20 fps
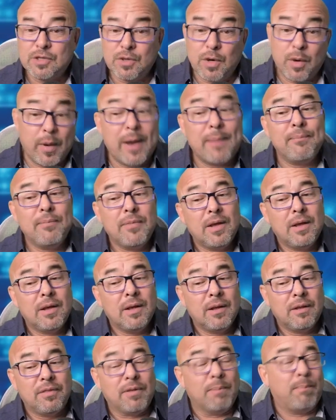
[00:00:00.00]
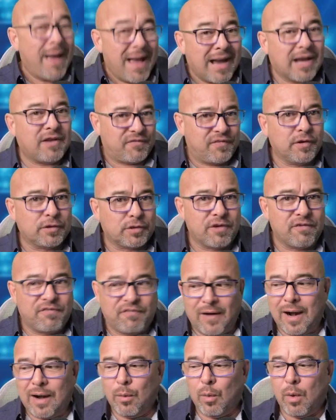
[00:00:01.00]
So anyway, the packet filtering
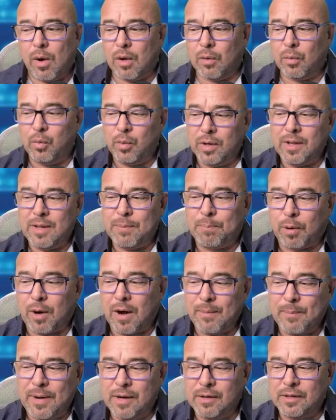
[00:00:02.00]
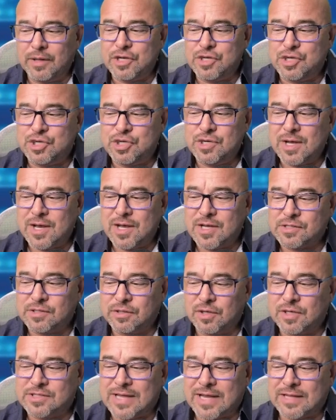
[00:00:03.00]
firewall really primarily
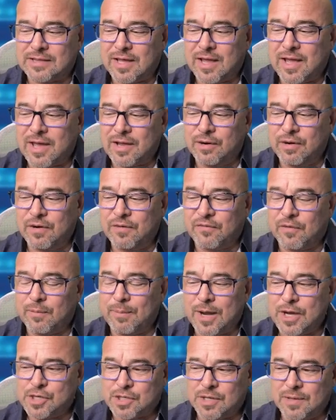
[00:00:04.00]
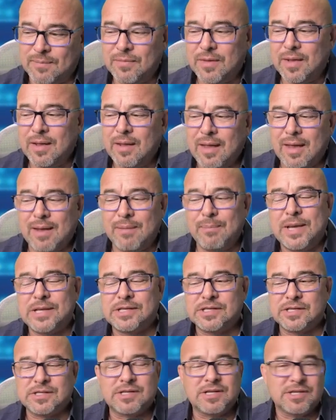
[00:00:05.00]
just looks at the header information and
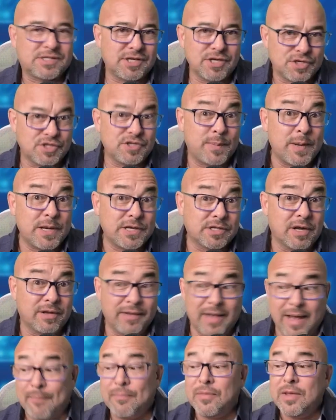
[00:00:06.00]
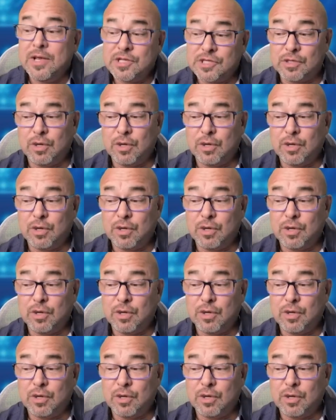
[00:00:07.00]
makes its decisions based on that.